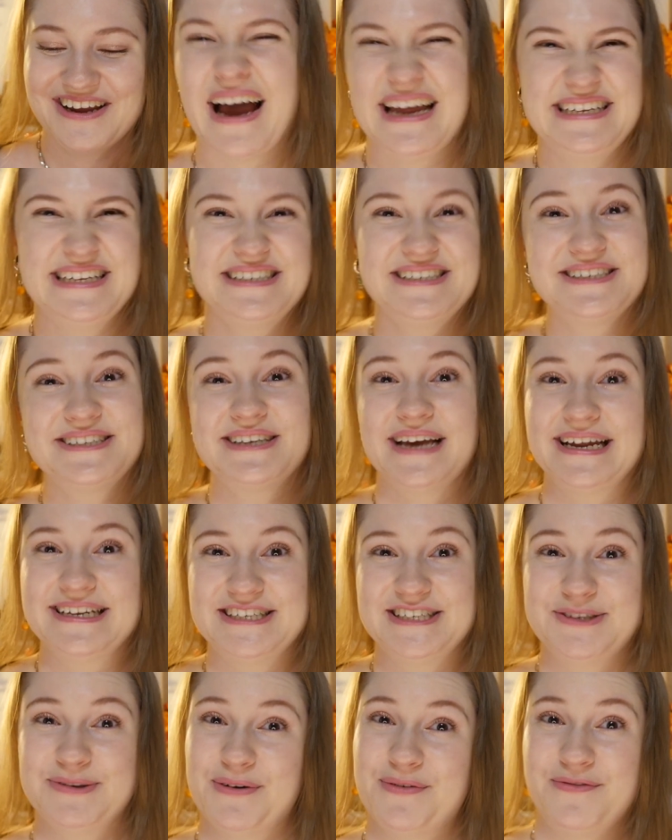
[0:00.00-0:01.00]
I did decide
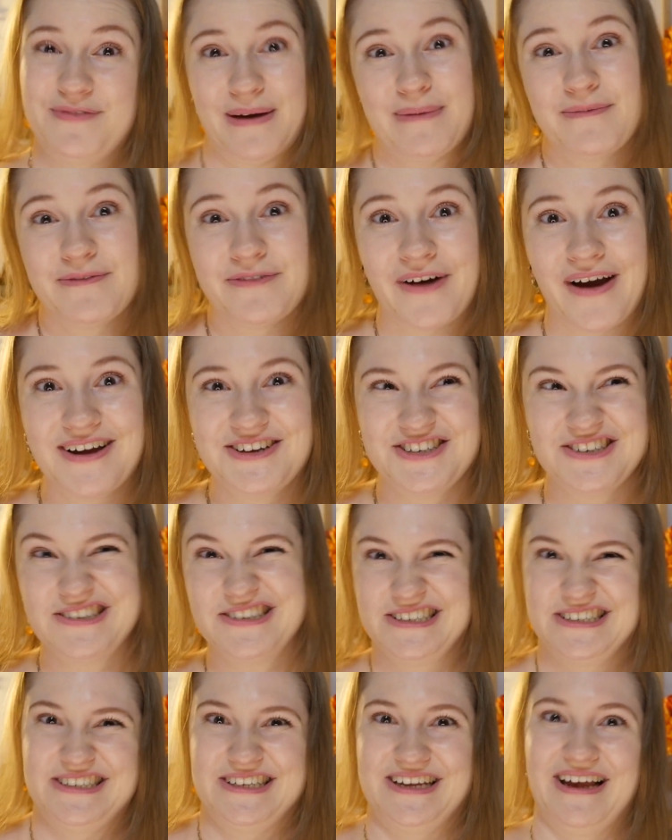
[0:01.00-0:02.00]
to do a fem version
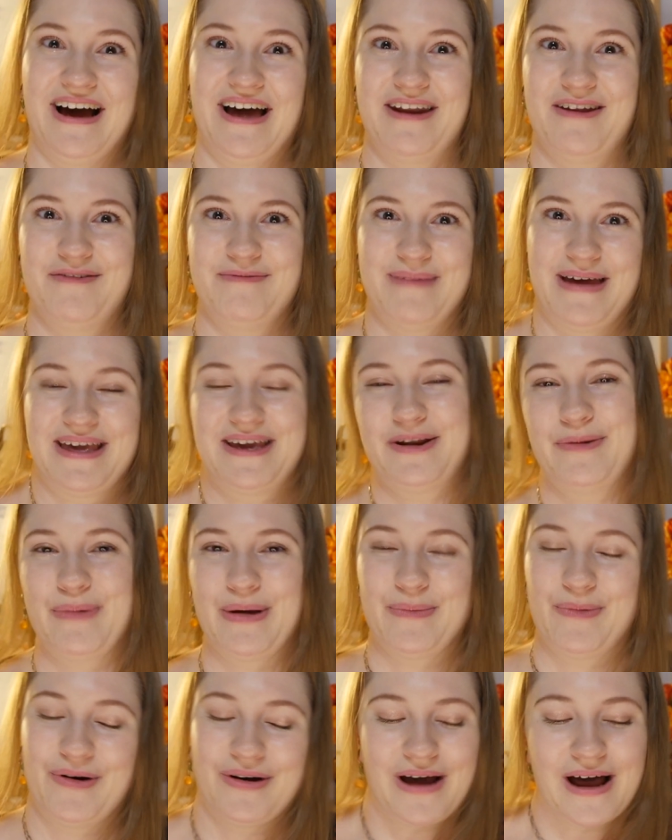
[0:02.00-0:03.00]
just to kind of make it a
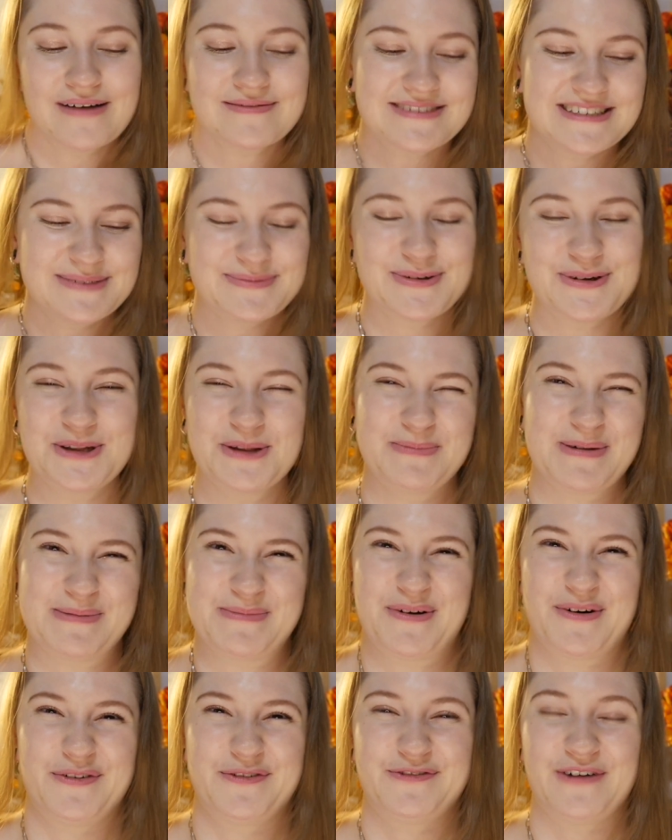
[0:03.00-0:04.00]
bit more comfortable, a bit
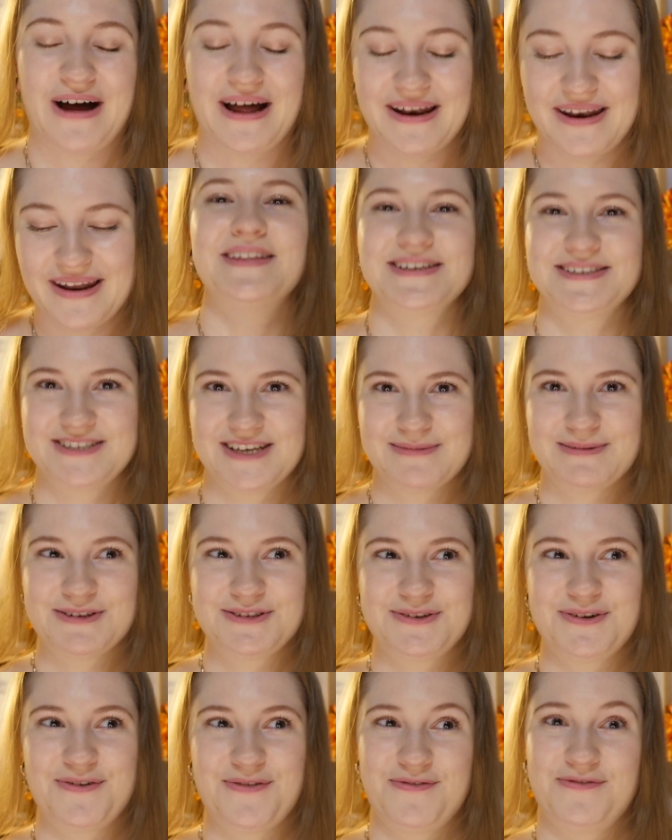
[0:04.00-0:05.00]
more fun. There's so
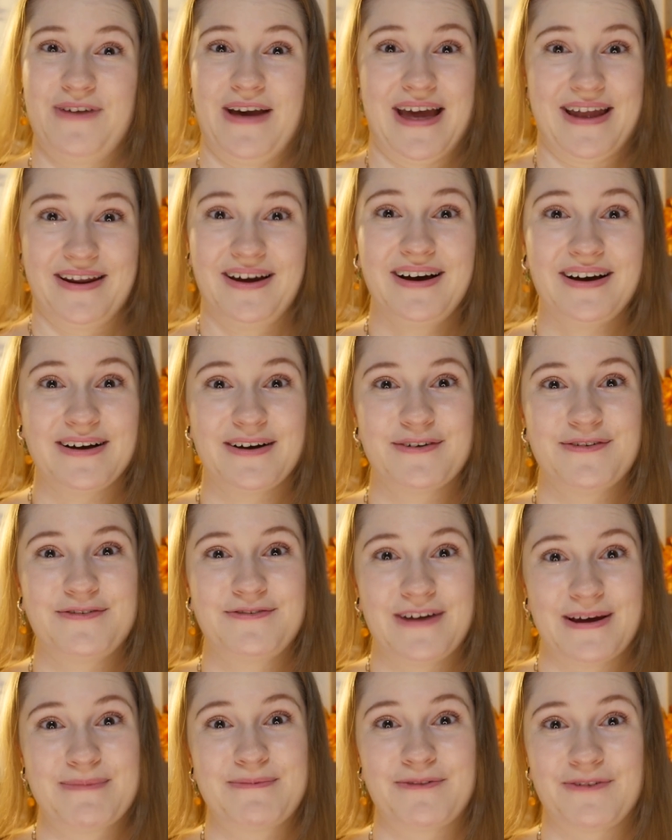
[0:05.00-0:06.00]
much good fan art of
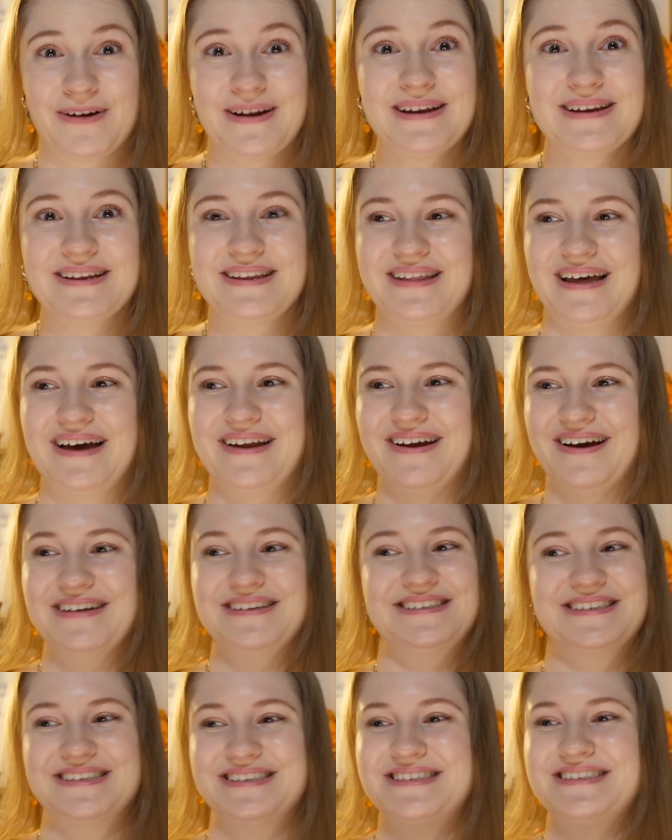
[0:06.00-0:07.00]
Femrin that I
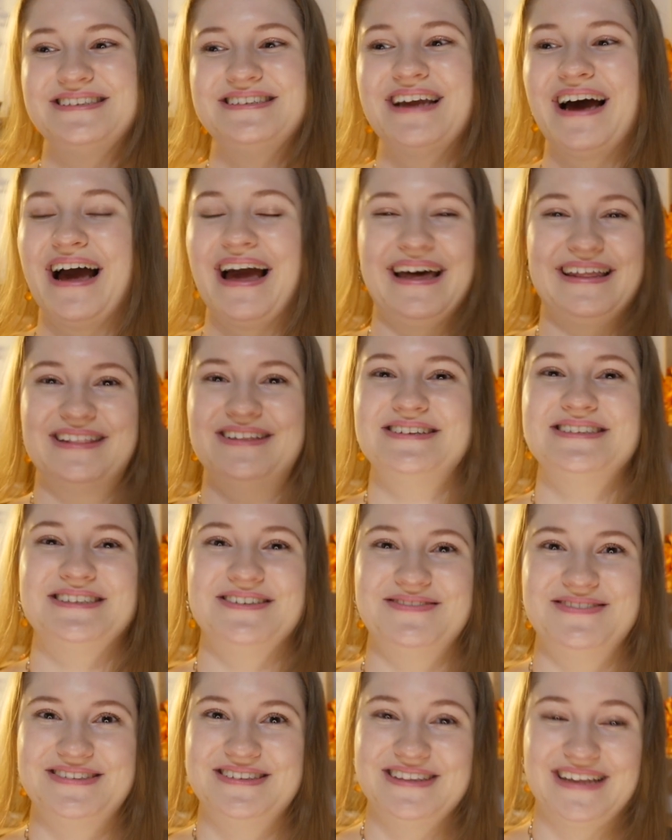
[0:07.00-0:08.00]
just, I had lots
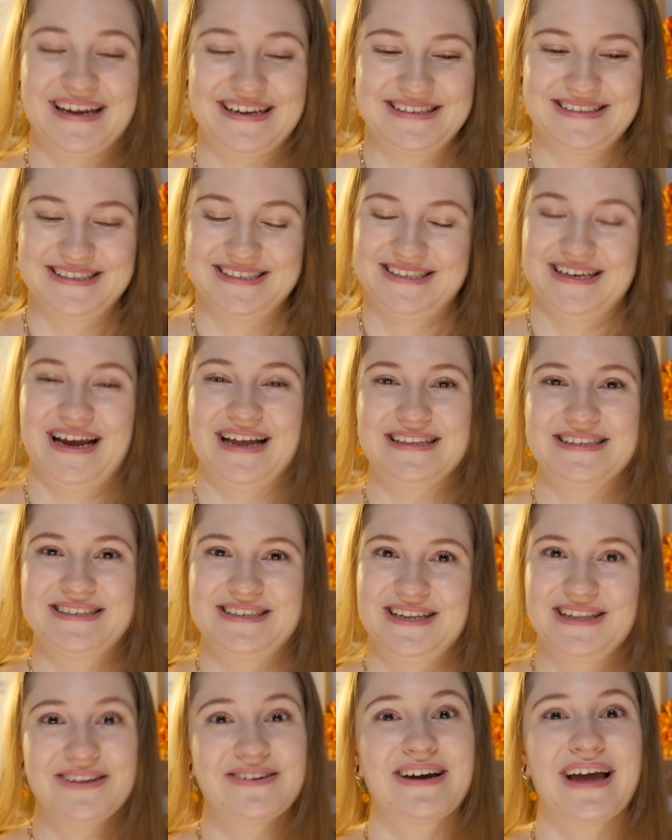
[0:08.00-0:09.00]
of like designs
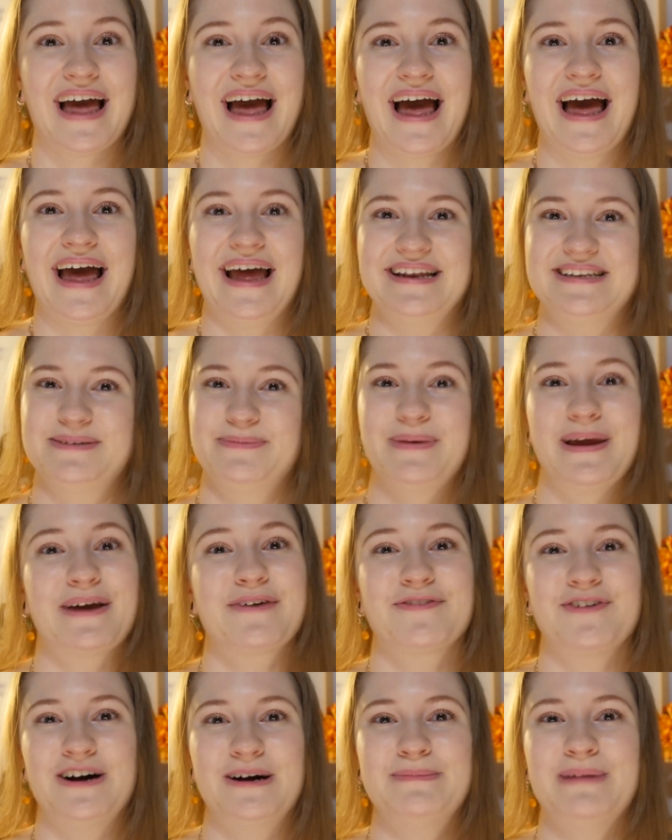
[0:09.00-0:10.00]
to look at and to
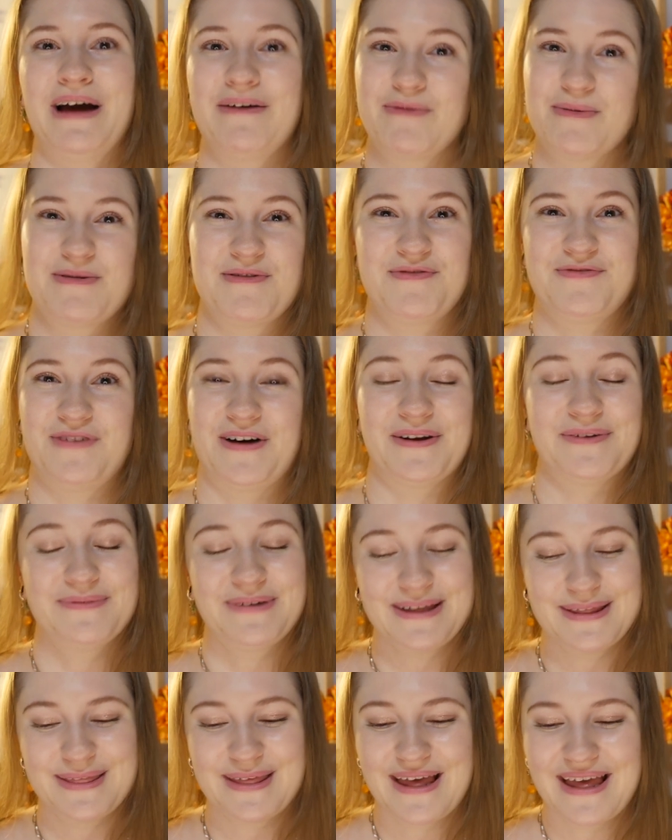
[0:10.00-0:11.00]
pick from, have a bit of fun
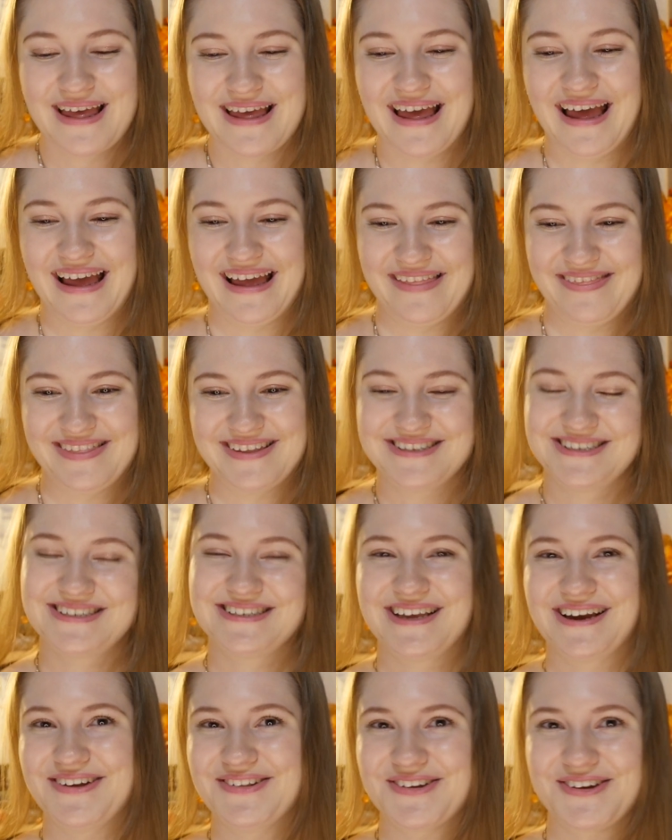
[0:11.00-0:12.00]
with, and this
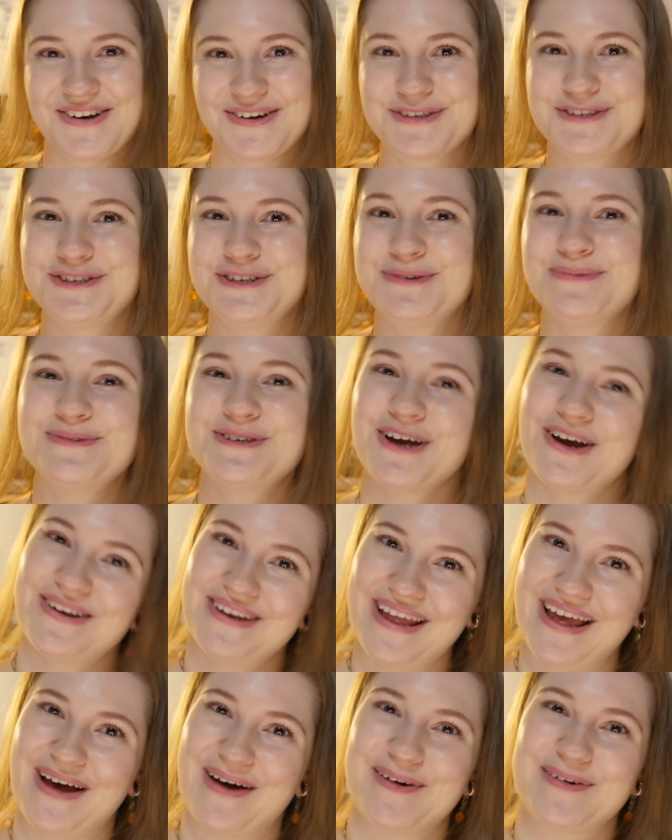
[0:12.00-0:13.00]
is how the costume
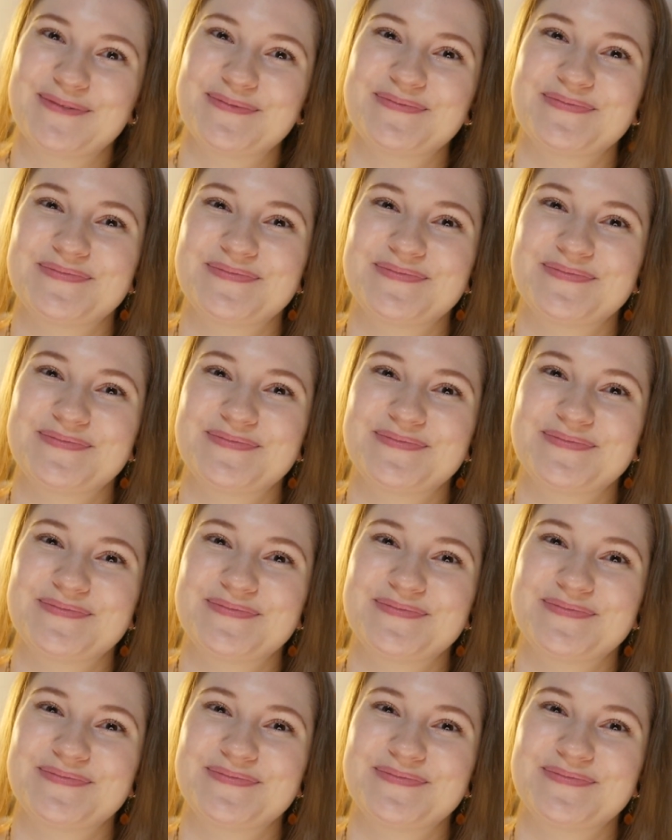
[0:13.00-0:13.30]
turned out.